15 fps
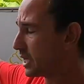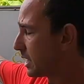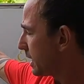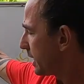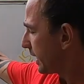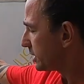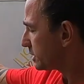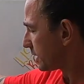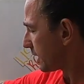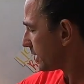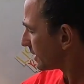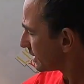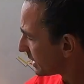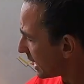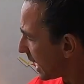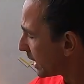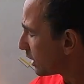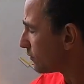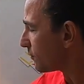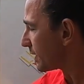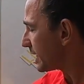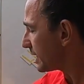It's kind of
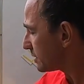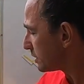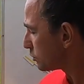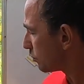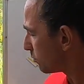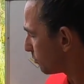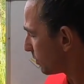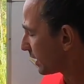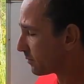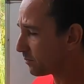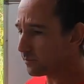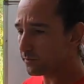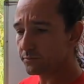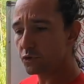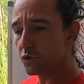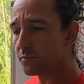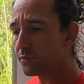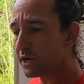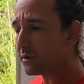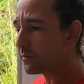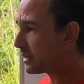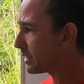easy to
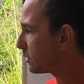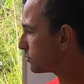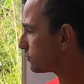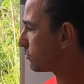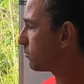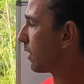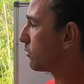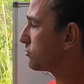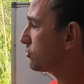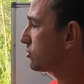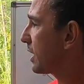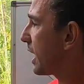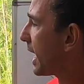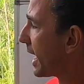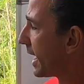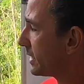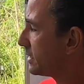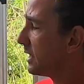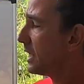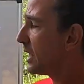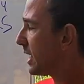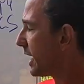bring minerals from outside
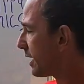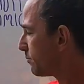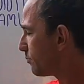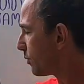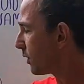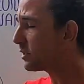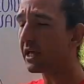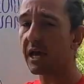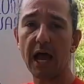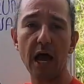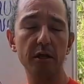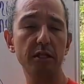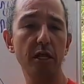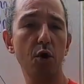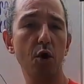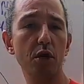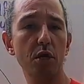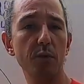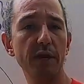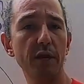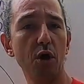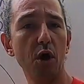and bring the hottery
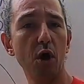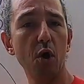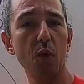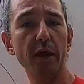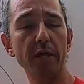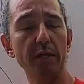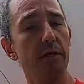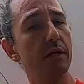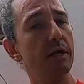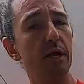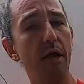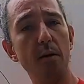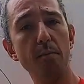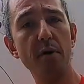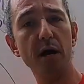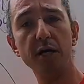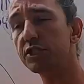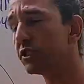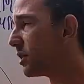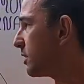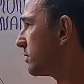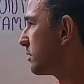hoe and mush
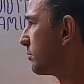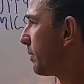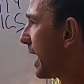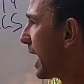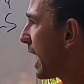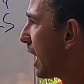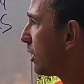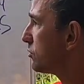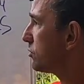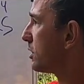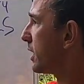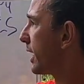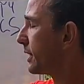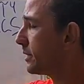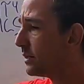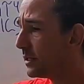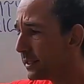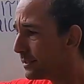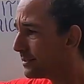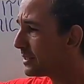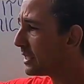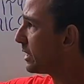things about and
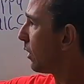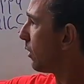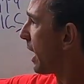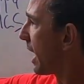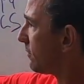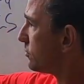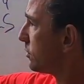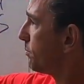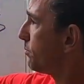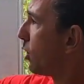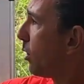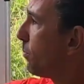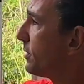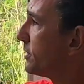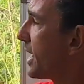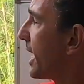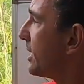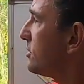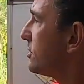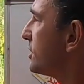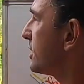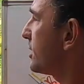have some proper
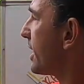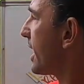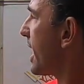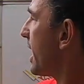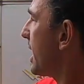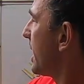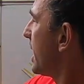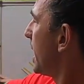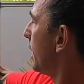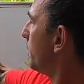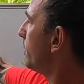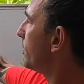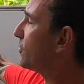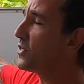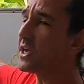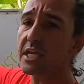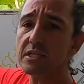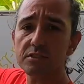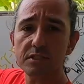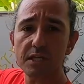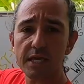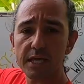density there, but this
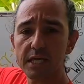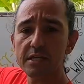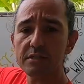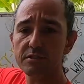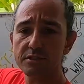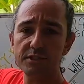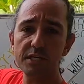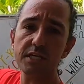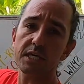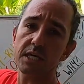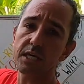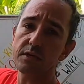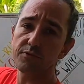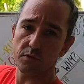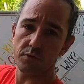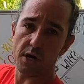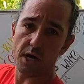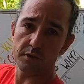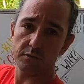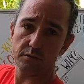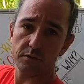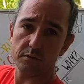is the key for
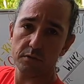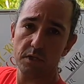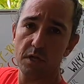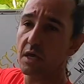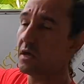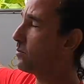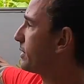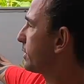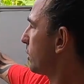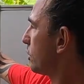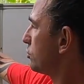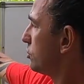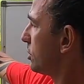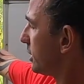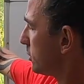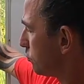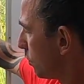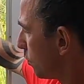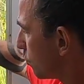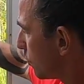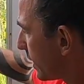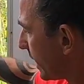us, because this will
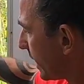really